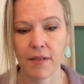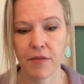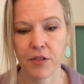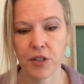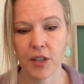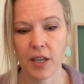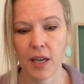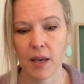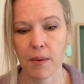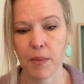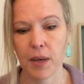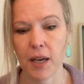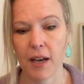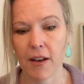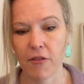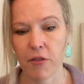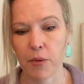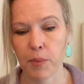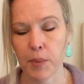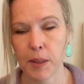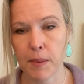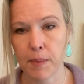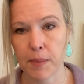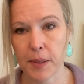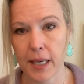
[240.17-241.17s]
after coming off a
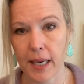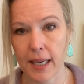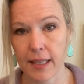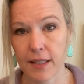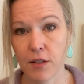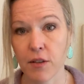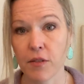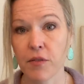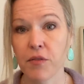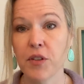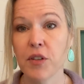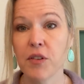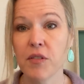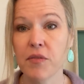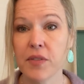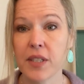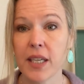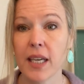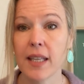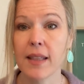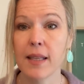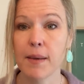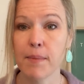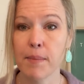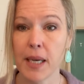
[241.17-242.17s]
of PPI. So if you've
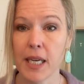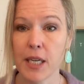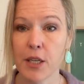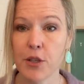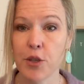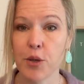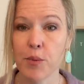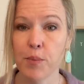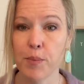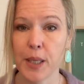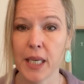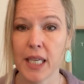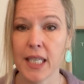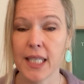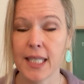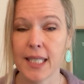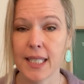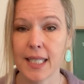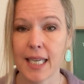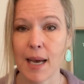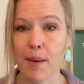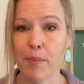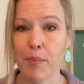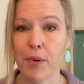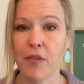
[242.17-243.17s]
done the major big
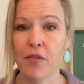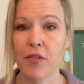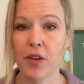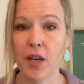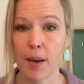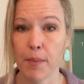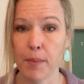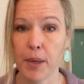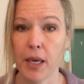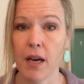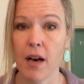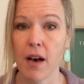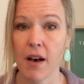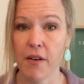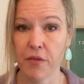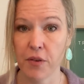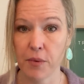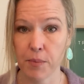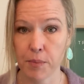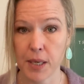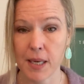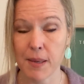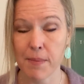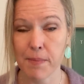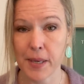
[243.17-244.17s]
step of coming off a
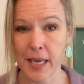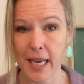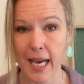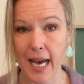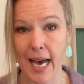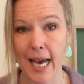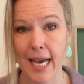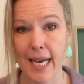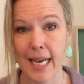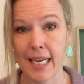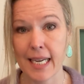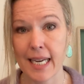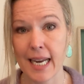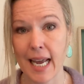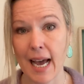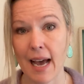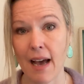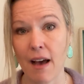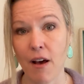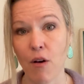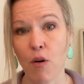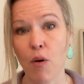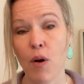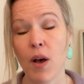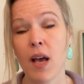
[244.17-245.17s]
of PPI and
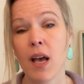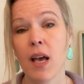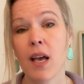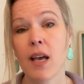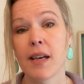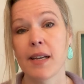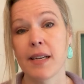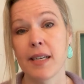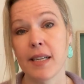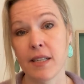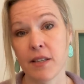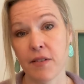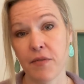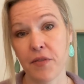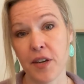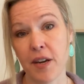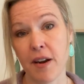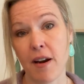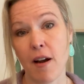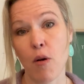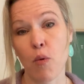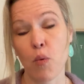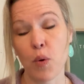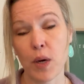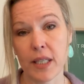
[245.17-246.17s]
now need to
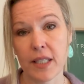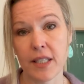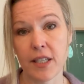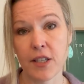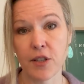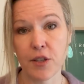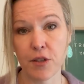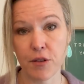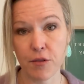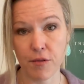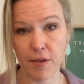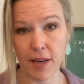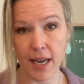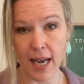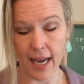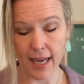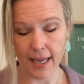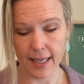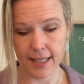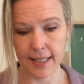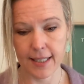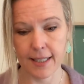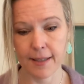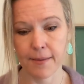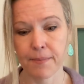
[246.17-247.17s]
figure out what to do
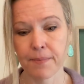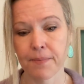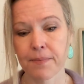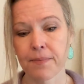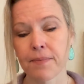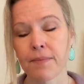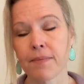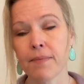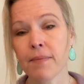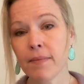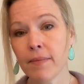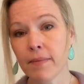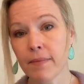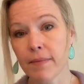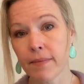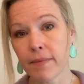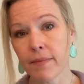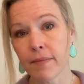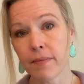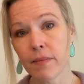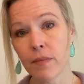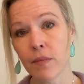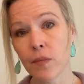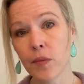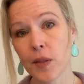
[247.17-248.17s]
next.
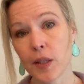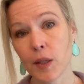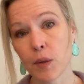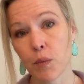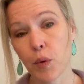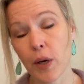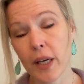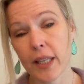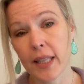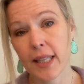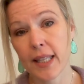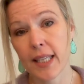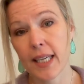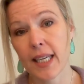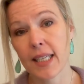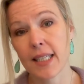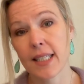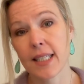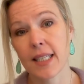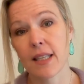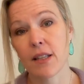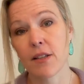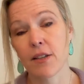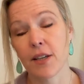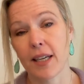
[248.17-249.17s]
One thing
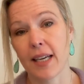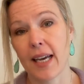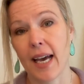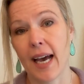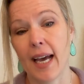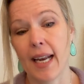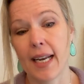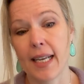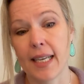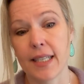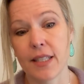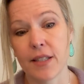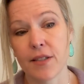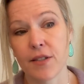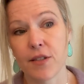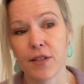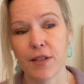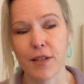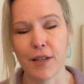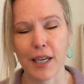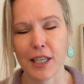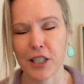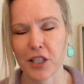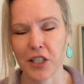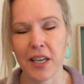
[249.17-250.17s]
to look at is
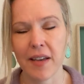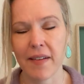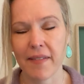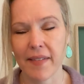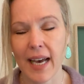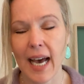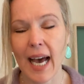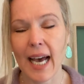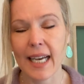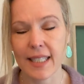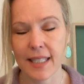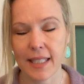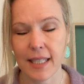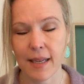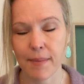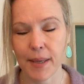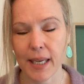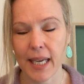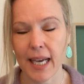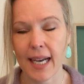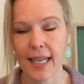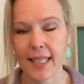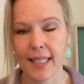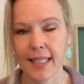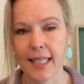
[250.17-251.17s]
do you actually have high
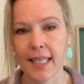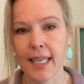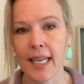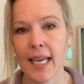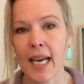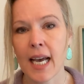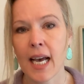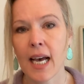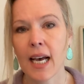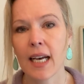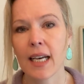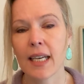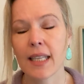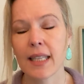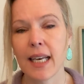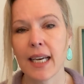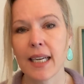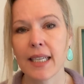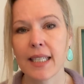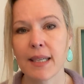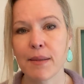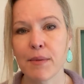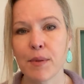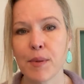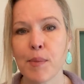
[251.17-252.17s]
stomach acid? A lot
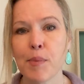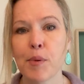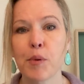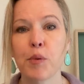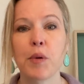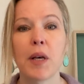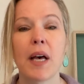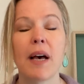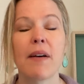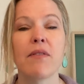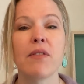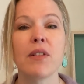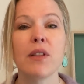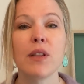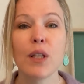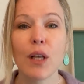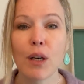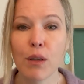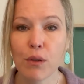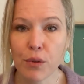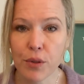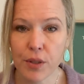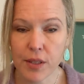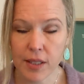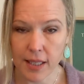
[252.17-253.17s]
of times people will have
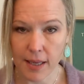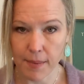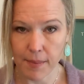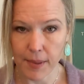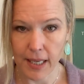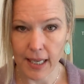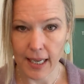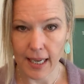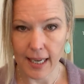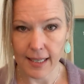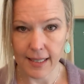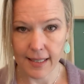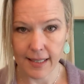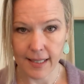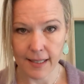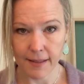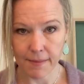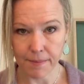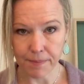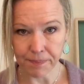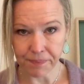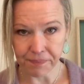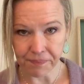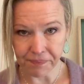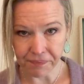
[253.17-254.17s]
low stomach
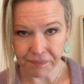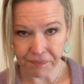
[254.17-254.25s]
acid